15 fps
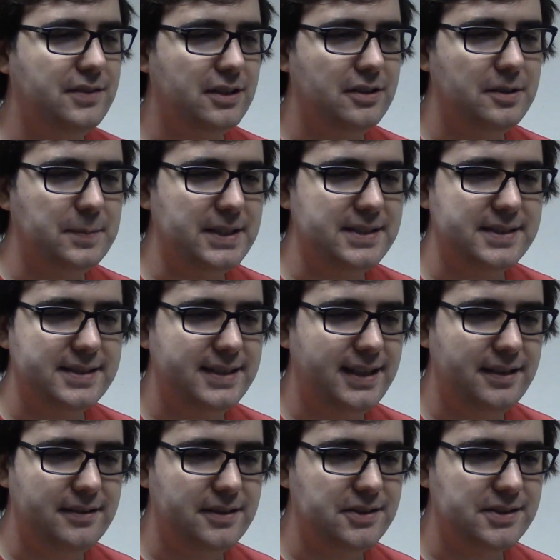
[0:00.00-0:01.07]
I've got all the pieces
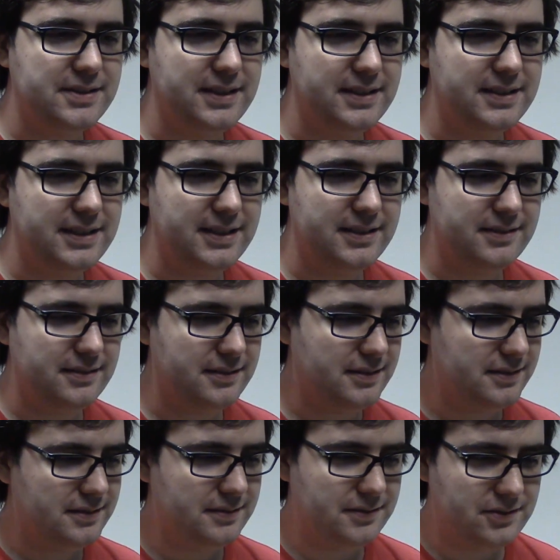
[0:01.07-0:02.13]
together. I just need to get a
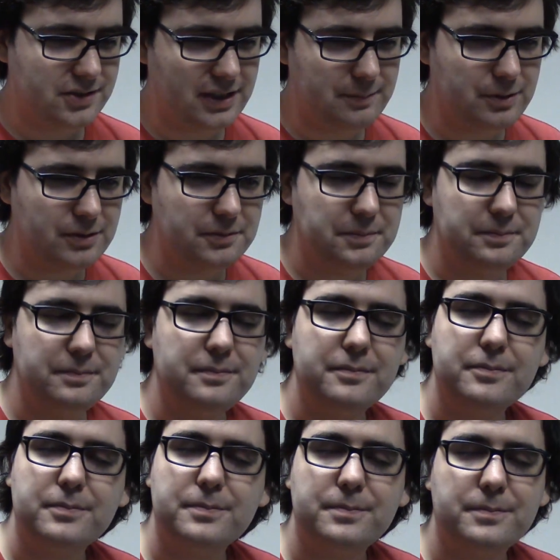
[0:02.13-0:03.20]
um, cheapo
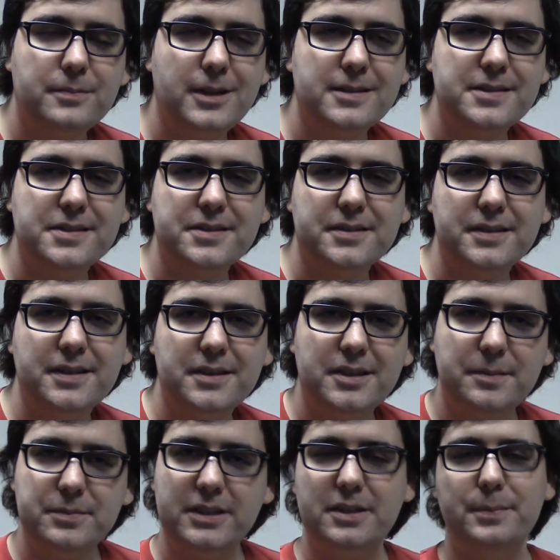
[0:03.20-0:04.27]
processor in there to
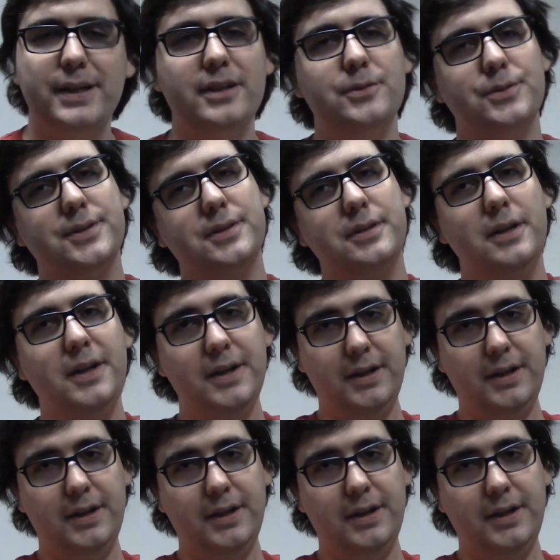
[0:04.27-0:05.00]
update the BIOS.